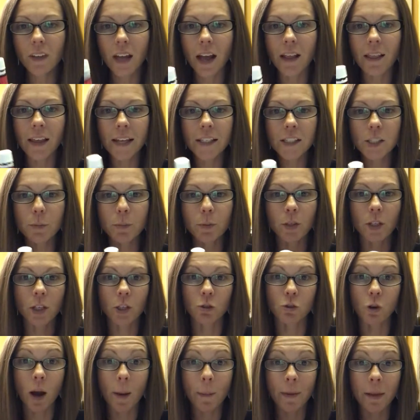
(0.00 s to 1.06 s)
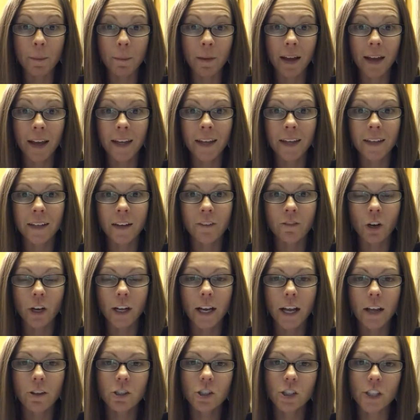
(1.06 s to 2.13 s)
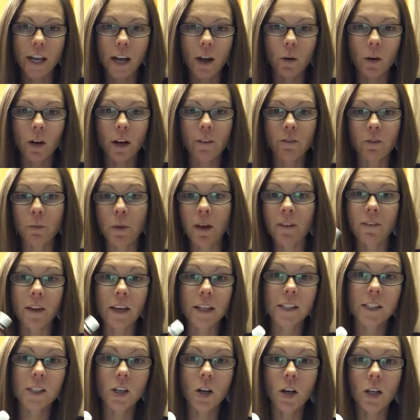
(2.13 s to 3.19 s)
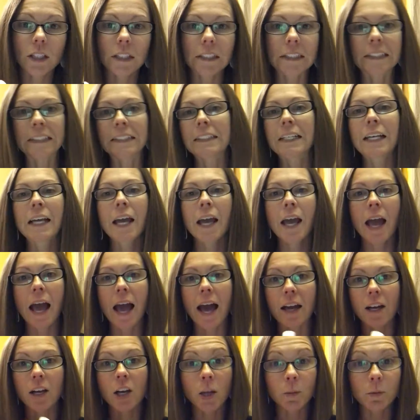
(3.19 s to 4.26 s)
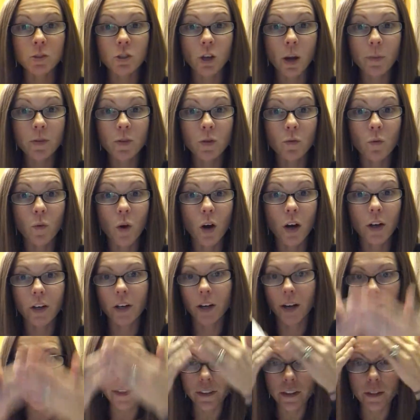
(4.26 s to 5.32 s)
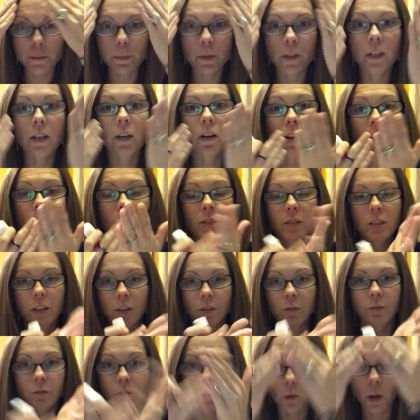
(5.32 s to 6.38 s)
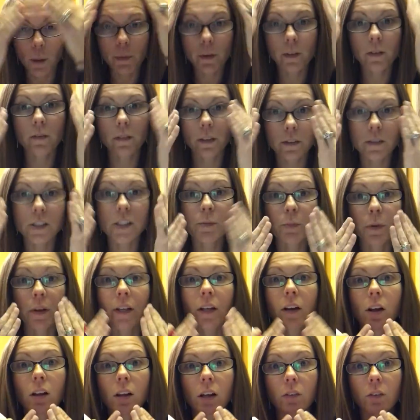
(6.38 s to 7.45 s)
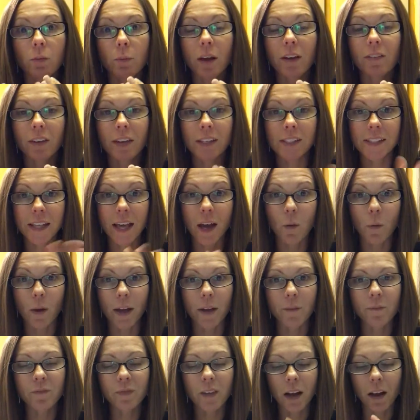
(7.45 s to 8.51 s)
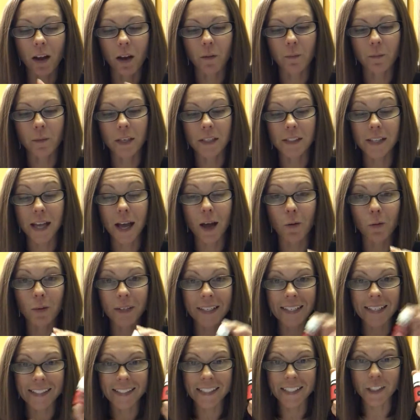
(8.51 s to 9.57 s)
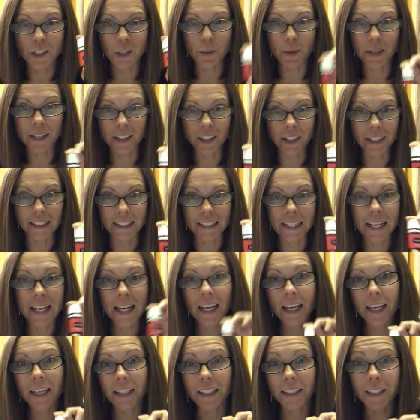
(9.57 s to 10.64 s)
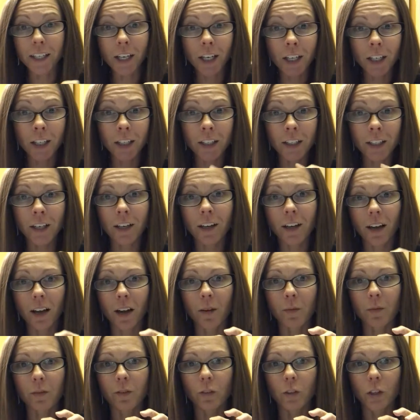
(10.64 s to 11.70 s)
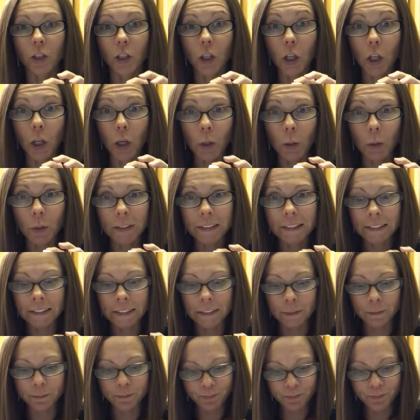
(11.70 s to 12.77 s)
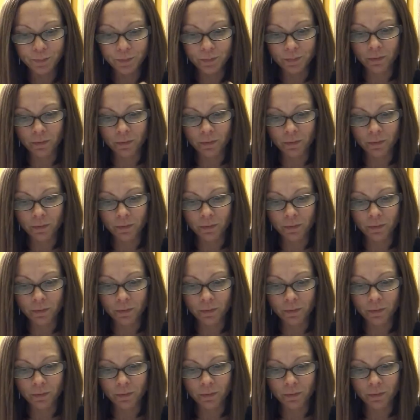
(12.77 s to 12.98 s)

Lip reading: I like to put a drop in my hand after I get out of the shower, after my face is all clean, add a couple drops of water, and then put it, rub it and spread it all over my face that way, because I want to continue to be looking young for a long time.